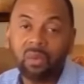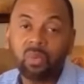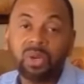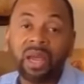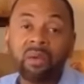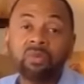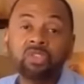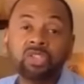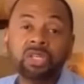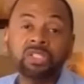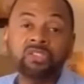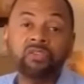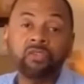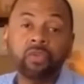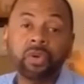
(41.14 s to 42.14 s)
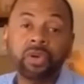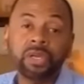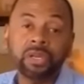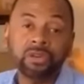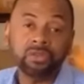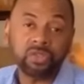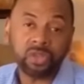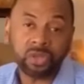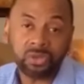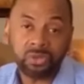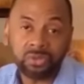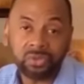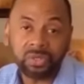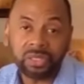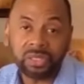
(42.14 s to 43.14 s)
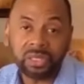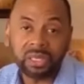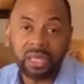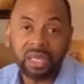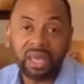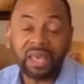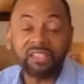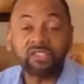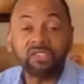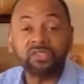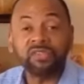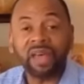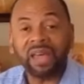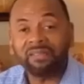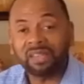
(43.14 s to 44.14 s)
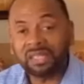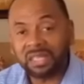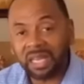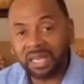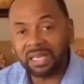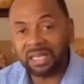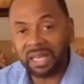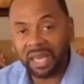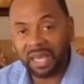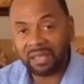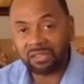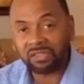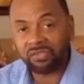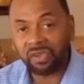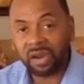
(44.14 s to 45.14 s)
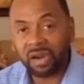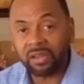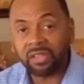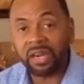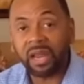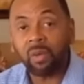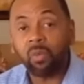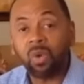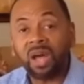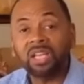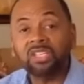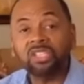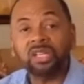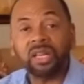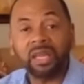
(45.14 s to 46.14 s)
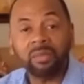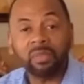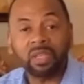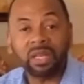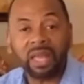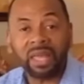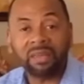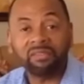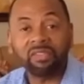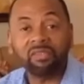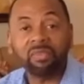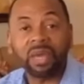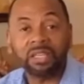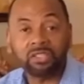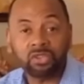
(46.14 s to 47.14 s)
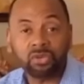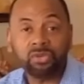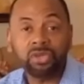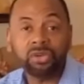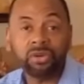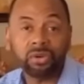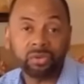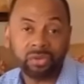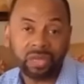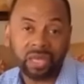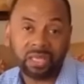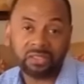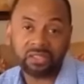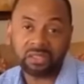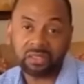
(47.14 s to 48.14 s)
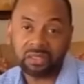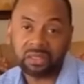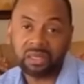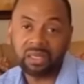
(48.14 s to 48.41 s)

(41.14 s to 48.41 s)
When I was just 4 years old, I survived a deadly house fire that I watched claim the life of my 2-year-old cousin.